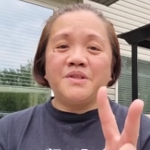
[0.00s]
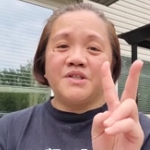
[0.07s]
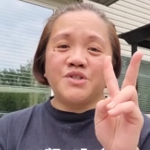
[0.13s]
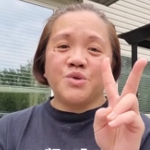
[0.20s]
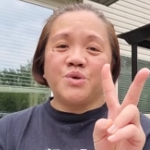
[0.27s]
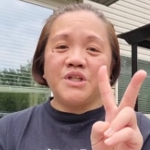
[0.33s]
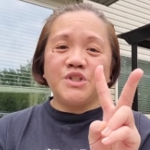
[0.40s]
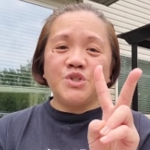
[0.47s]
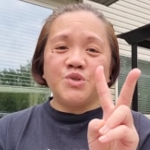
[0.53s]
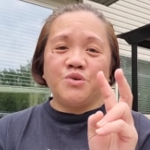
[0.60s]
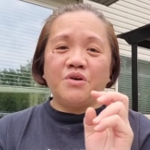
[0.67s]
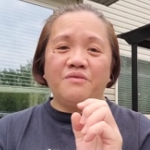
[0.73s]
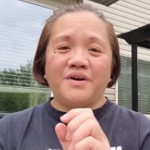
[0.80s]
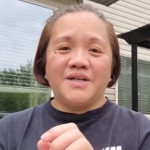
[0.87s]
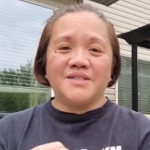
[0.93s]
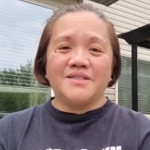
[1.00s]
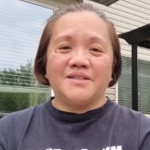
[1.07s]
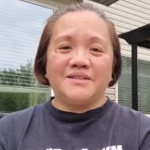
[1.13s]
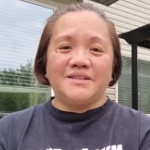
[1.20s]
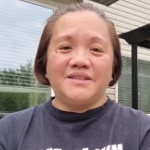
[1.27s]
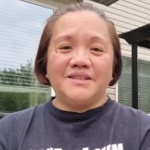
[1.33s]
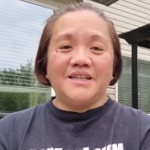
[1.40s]
There's only two of us
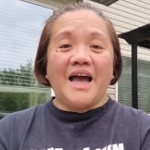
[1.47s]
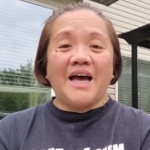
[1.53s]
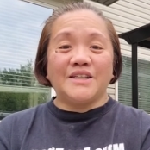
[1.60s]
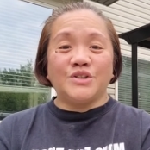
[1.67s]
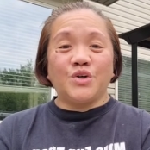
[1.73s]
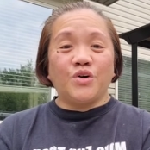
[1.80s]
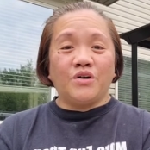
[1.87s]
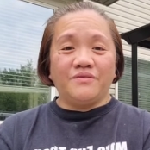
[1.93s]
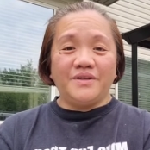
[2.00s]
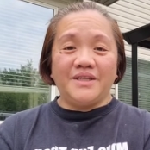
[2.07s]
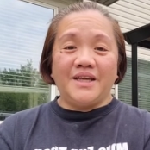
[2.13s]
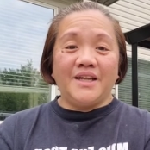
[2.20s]
that didn't had COVID